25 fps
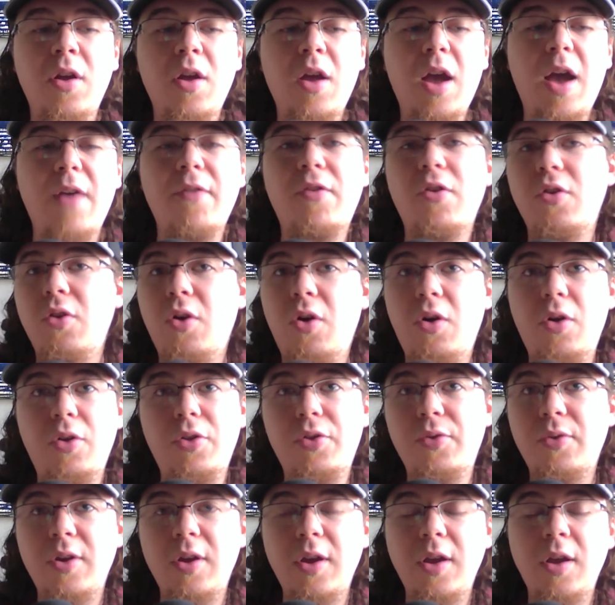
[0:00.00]
I've heard all
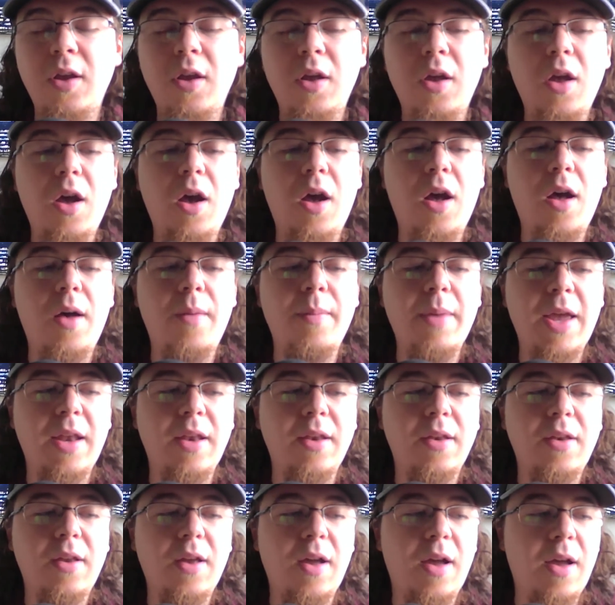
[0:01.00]
three,
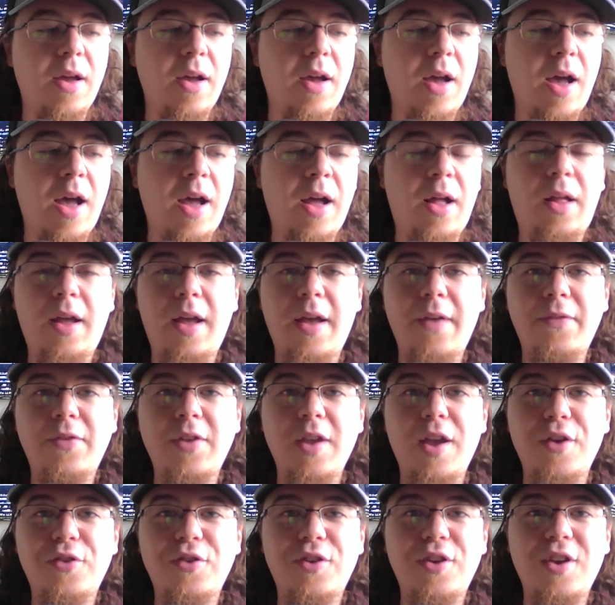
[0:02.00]
and I'll have to
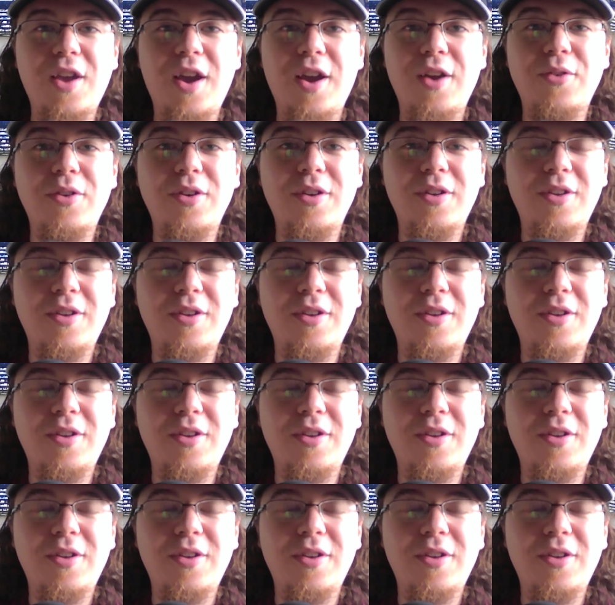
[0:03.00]
ask Yaira.